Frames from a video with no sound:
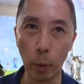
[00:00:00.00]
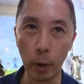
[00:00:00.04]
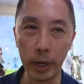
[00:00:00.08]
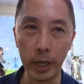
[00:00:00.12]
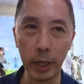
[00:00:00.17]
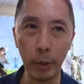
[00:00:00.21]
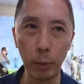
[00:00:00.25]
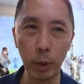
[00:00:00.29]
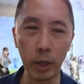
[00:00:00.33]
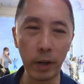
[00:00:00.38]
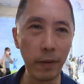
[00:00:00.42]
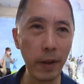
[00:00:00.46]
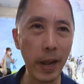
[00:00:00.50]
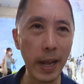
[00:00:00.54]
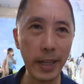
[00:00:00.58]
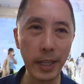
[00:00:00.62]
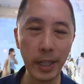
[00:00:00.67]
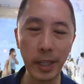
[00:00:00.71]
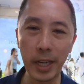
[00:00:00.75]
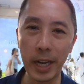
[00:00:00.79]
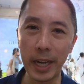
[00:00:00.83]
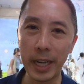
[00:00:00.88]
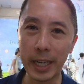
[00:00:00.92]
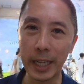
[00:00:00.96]
He would have had to
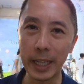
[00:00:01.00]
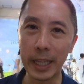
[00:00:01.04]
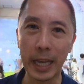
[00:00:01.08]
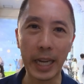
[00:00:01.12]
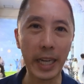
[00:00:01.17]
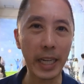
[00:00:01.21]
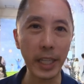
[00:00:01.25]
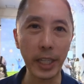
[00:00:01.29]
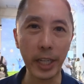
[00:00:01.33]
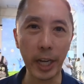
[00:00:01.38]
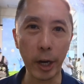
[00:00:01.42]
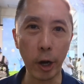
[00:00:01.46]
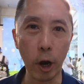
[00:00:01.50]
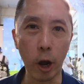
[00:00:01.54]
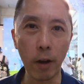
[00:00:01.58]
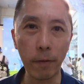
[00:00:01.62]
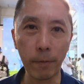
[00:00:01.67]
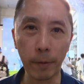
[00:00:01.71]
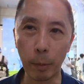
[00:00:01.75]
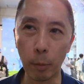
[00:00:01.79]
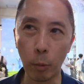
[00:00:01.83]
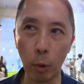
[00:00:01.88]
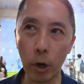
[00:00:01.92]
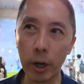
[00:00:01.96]
take like a day off
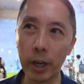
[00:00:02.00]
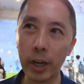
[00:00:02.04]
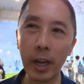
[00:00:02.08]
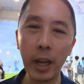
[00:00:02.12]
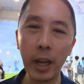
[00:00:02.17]
from work,